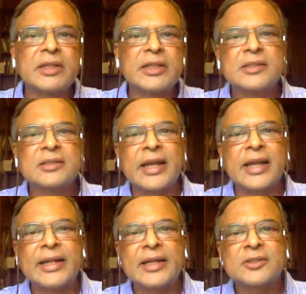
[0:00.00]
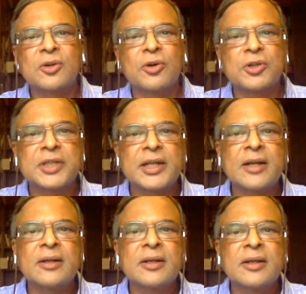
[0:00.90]
asking whether it's edX
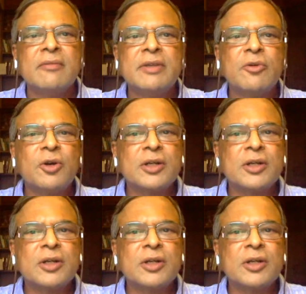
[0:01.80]
or Coursera.